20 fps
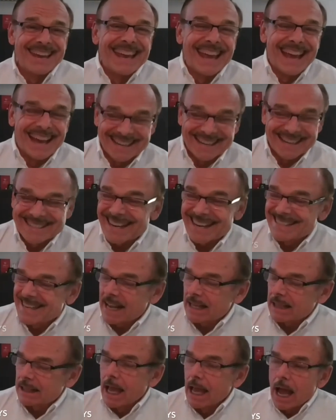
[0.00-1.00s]

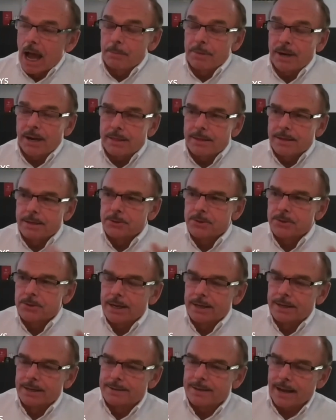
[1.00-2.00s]
exactly i mean i think you said it
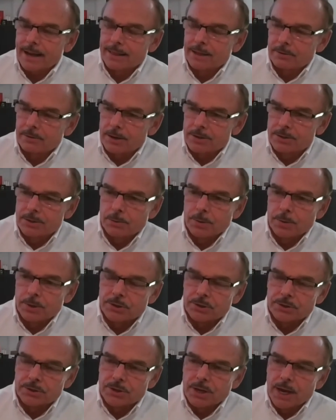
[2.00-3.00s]
exactly right too which
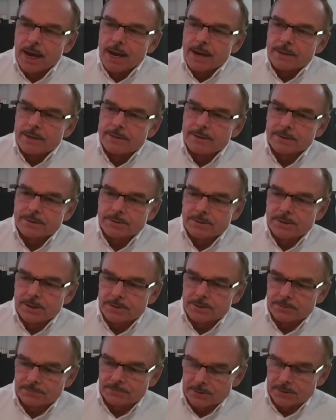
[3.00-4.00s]
is this
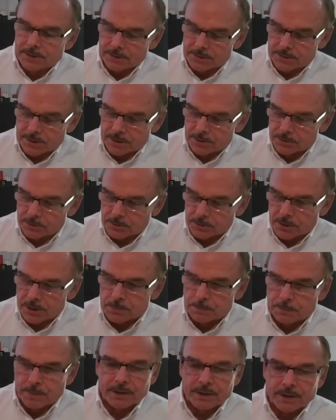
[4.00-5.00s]
this this industry's
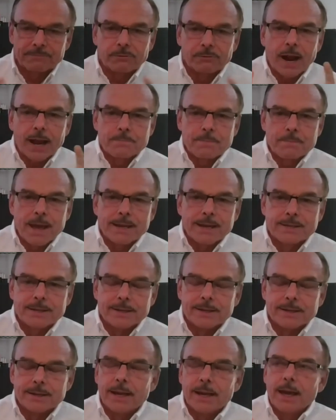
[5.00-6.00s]
been
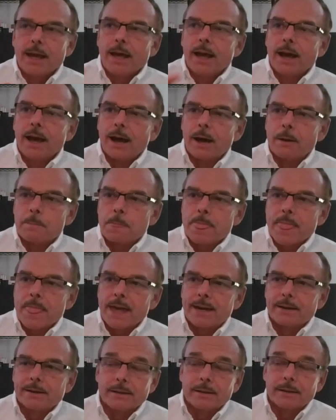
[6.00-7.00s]
fragmented um, and
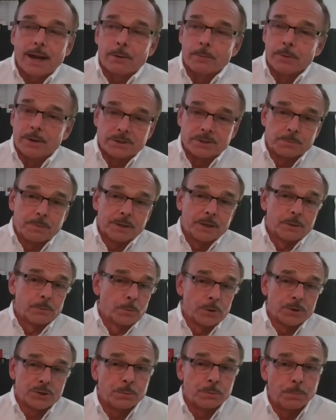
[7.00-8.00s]
in a lot of ways, it's been the
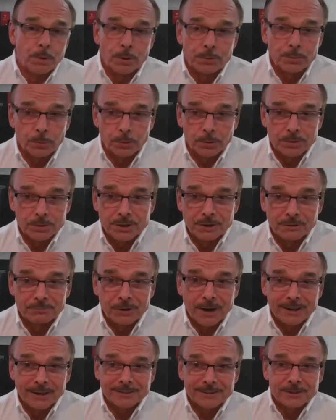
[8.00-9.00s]
worst of both worlds, you know, frankly,